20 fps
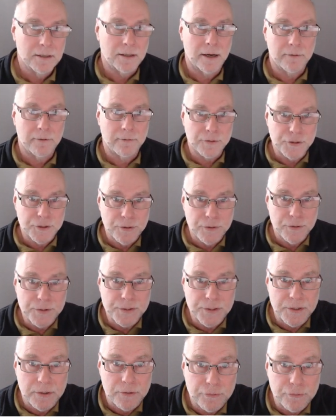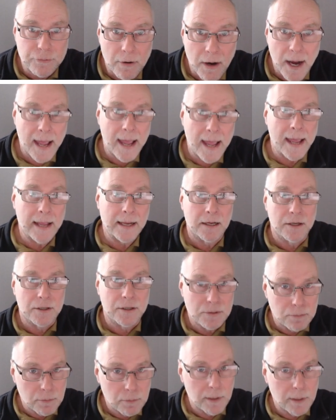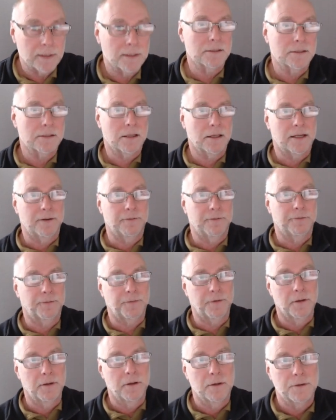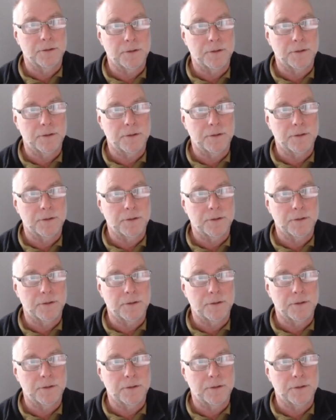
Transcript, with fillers: they reduced drag as well as lift,